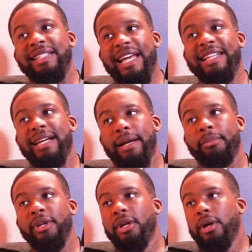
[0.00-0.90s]
the
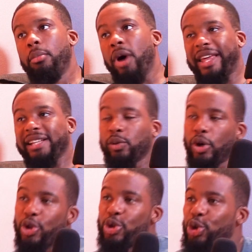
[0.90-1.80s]
unsociable hours. Well, guess what?
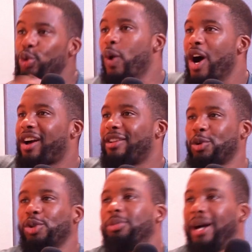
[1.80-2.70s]
You, know you work
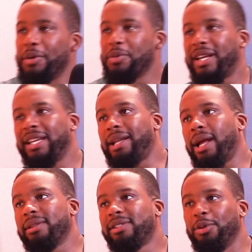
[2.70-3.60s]
unsociable hours, working night.
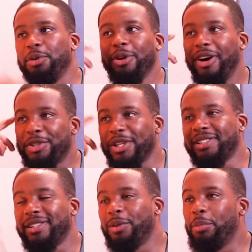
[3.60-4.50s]
So you got to adjust to
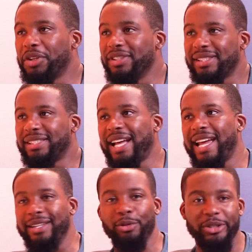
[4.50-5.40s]
the modern society,
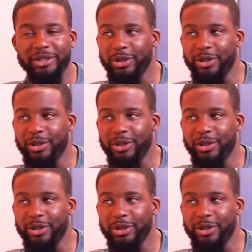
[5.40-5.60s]
the rest of the